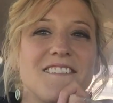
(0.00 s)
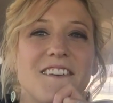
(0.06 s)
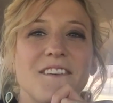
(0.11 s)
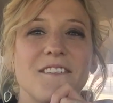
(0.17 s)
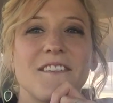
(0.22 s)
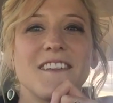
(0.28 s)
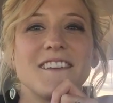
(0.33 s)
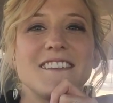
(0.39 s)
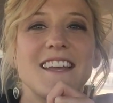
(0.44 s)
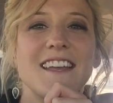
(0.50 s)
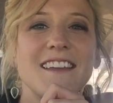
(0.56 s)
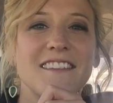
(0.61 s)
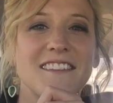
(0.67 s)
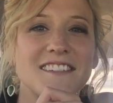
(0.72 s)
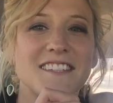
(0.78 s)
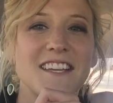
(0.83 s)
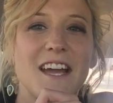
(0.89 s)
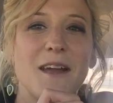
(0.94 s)
Known the date
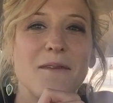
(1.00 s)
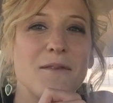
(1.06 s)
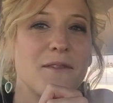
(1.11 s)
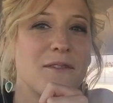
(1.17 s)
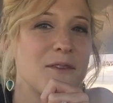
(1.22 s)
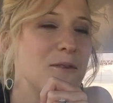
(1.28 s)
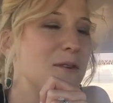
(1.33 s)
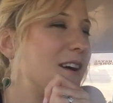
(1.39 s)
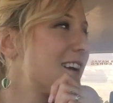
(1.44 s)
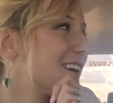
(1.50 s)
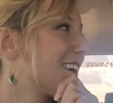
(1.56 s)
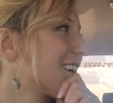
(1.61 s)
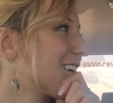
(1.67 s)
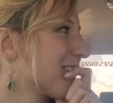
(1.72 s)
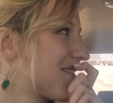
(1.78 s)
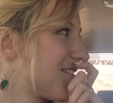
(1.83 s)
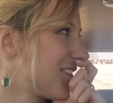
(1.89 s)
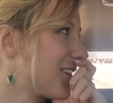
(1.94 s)
and the time of the
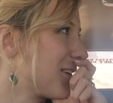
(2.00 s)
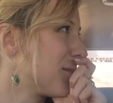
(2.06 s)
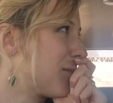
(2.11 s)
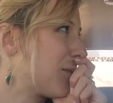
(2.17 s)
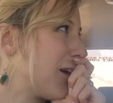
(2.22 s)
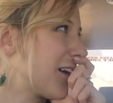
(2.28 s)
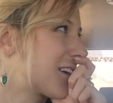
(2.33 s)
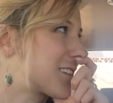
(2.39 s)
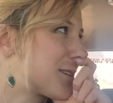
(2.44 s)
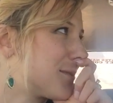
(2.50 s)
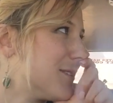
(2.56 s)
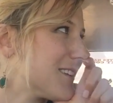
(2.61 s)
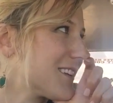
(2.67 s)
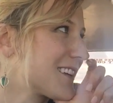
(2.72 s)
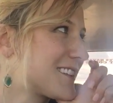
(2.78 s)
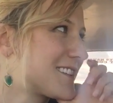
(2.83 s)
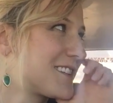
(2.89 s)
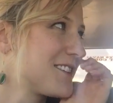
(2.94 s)
wedding for
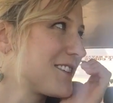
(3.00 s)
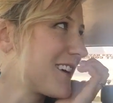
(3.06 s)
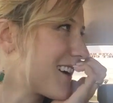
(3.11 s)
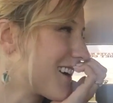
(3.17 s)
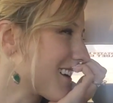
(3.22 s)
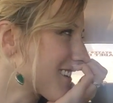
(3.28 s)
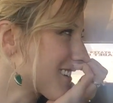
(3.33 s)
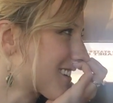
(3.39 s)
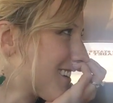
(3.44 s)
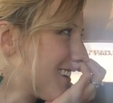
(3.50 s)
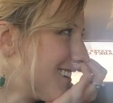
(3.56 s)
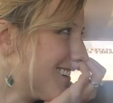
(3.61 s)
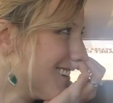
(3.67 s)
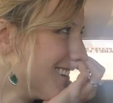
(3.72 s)
approximately 2 years.